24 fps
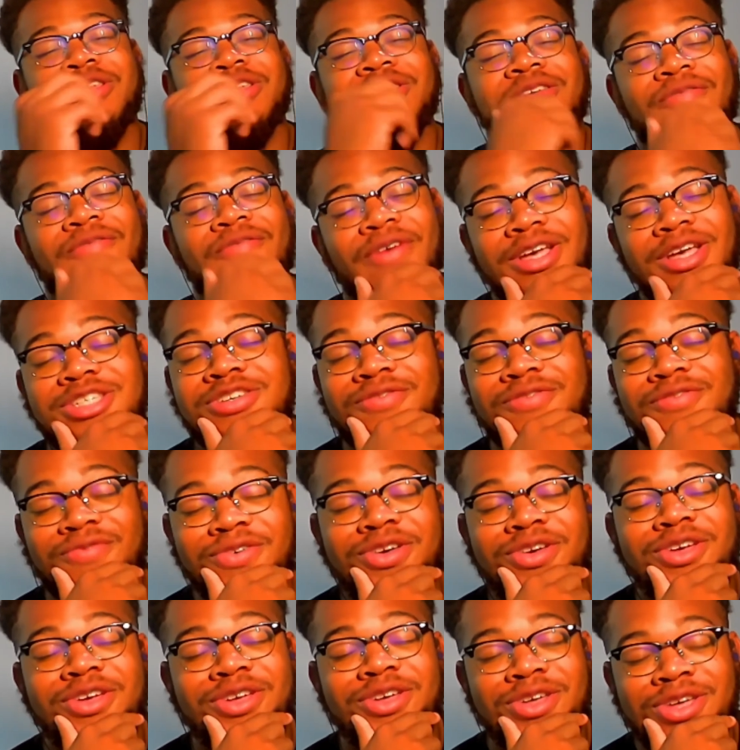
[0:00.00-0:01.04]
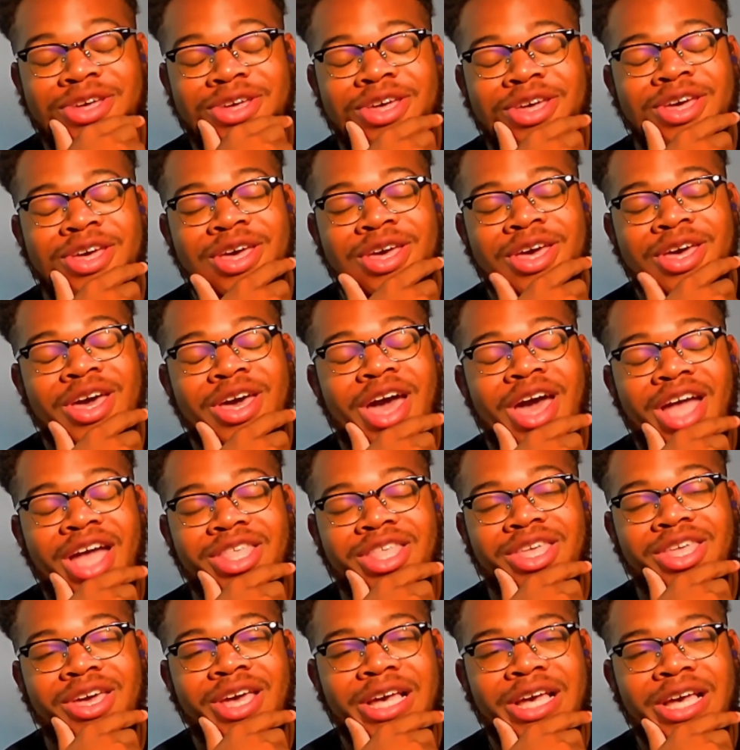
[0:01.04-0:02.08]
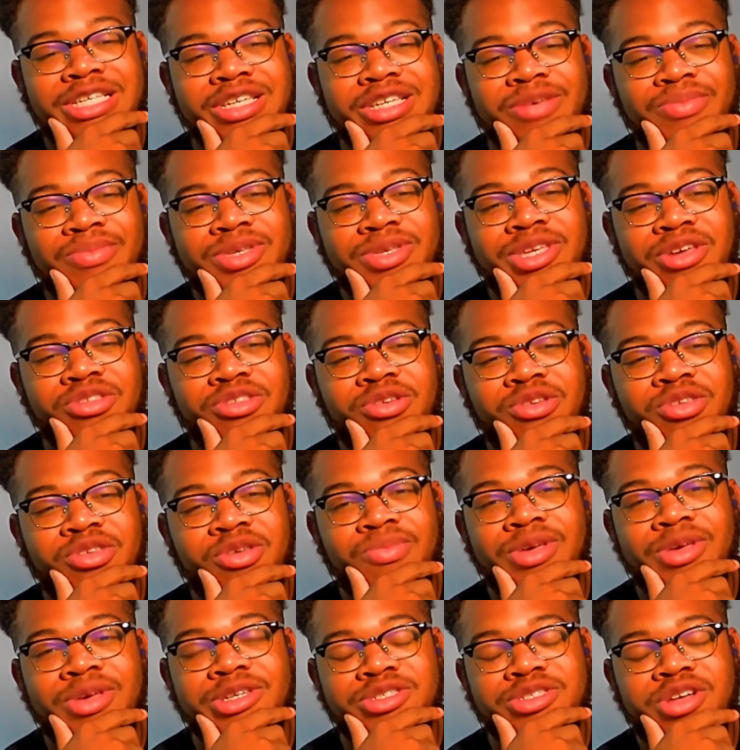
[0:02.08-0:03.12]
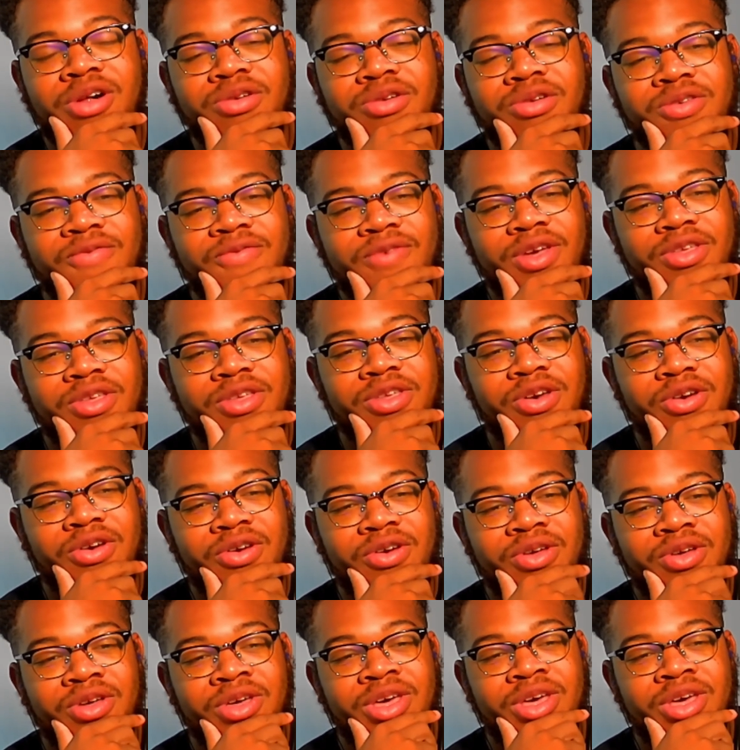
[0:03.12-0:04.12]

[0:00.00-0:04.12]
Defensively, I think he has the potential to be a solid defender.